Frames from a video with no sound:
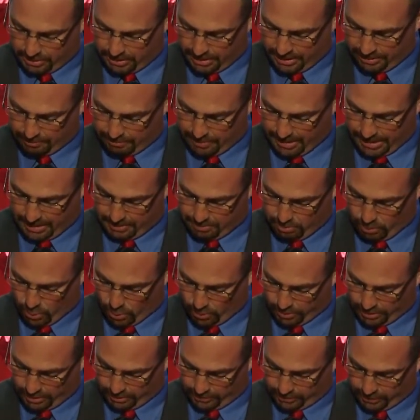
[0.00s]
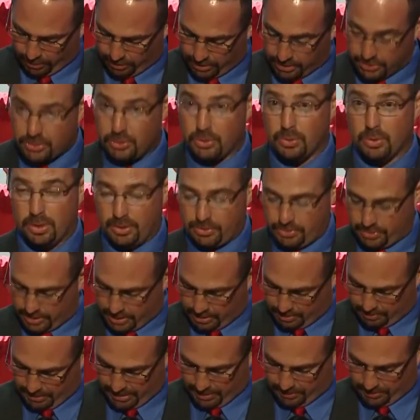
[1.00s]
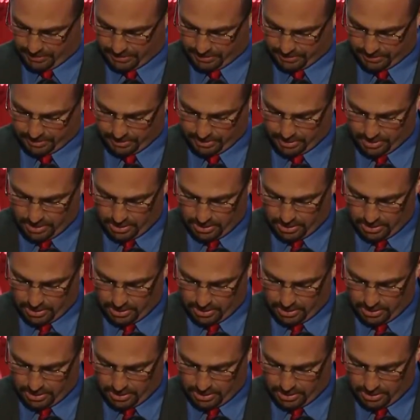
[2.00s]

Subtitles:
have made more than 3,200 commitments,